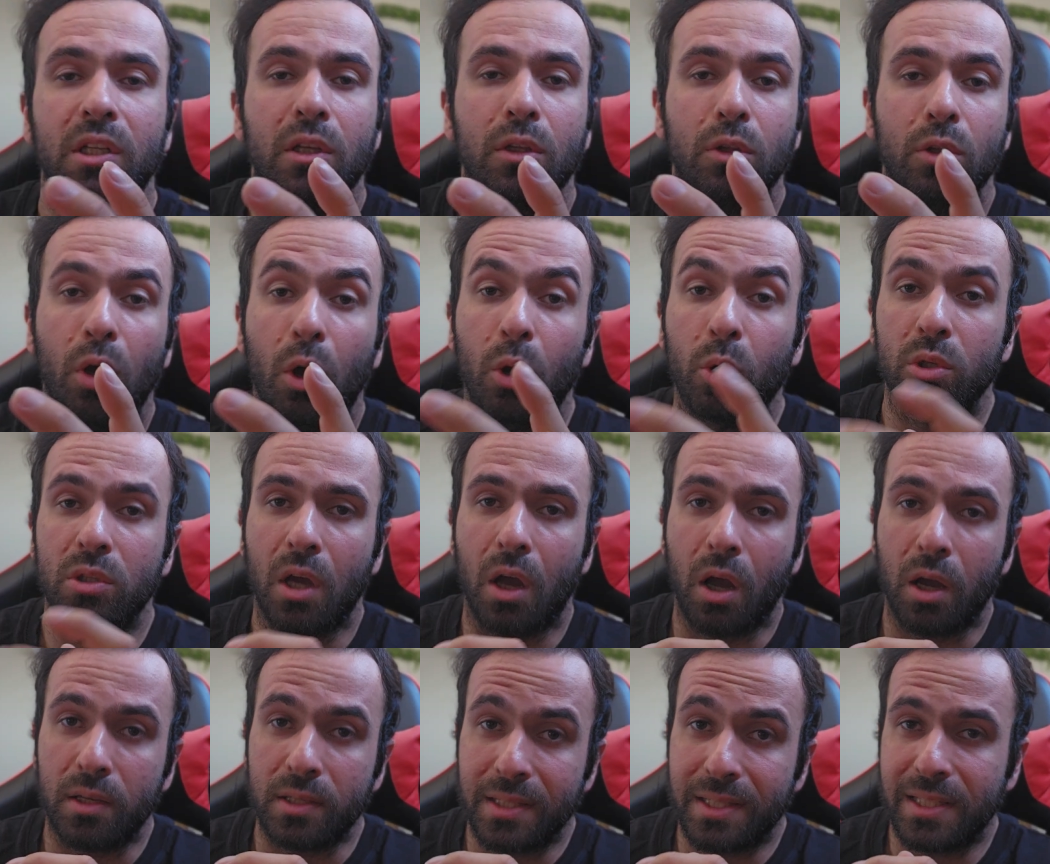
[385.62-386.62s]
the load
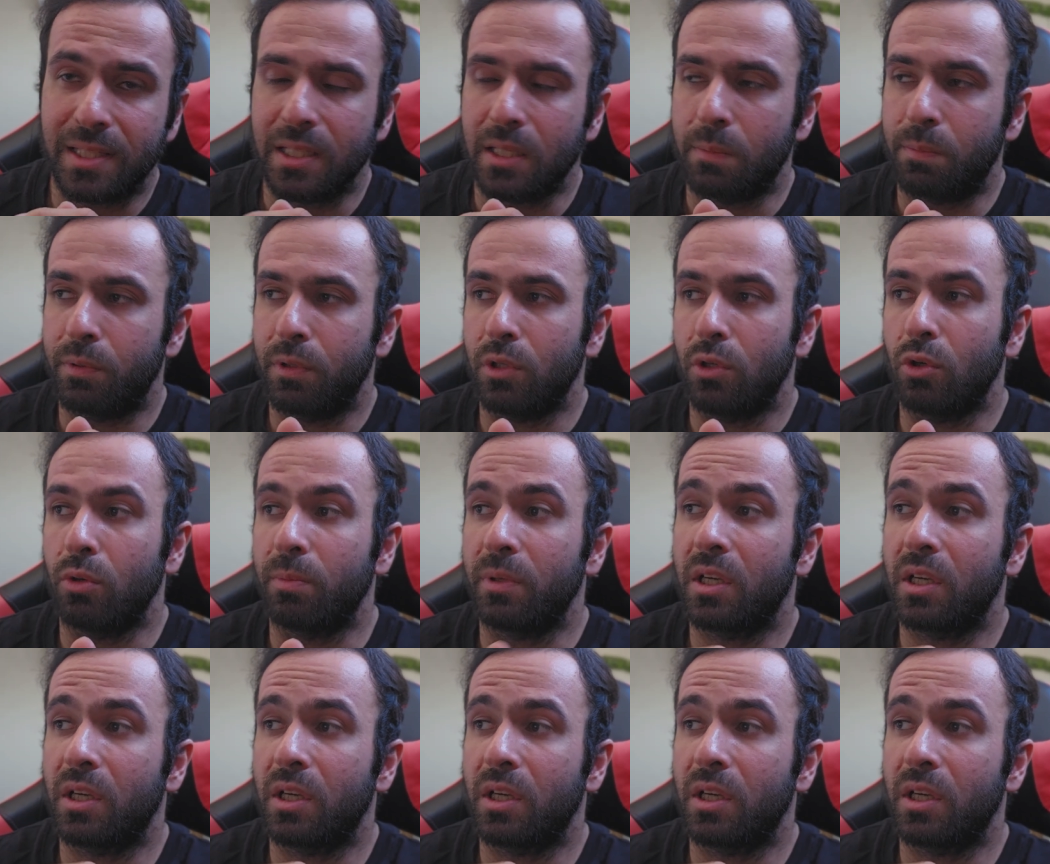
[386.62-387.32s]
on CPU,